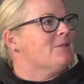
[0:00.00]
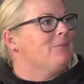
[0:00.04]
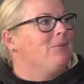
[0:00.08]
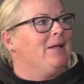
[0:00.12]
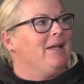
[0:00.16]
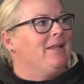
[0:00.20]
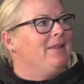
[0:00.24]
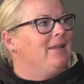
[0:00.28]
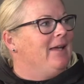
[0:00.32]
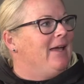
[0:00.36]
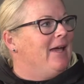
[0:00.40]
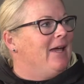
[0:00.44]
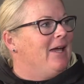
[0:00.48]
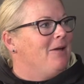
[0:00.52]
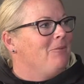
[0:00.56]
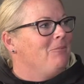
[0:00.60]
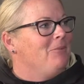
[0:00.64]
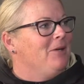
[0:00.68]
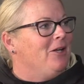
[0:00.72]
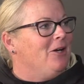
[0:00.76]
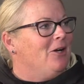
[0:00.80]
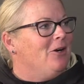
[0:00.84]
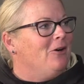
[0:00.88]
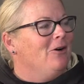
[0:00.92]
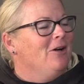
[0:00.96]
get to play the
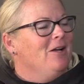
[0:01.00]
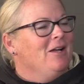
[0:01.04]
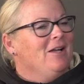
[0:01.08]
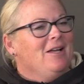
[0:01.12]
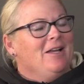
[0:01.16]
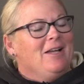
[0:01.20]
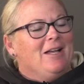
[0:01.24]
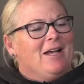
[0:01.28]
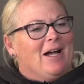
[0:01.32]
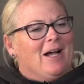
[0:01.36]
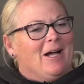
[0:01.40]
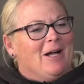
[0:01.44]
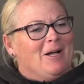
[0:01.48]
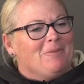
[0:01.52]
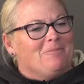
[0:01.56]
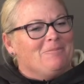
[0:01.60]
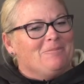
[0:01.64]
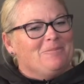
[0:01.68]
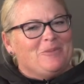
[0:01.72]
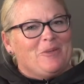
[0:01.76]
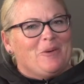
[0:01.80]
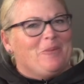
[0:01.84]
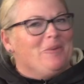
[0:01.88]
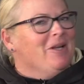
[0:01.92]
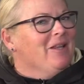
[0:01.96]
game, you know.
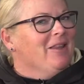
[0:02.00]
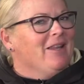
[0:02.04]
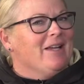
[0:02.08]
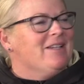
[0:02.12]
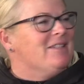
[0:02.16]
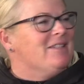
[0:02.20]
Nobody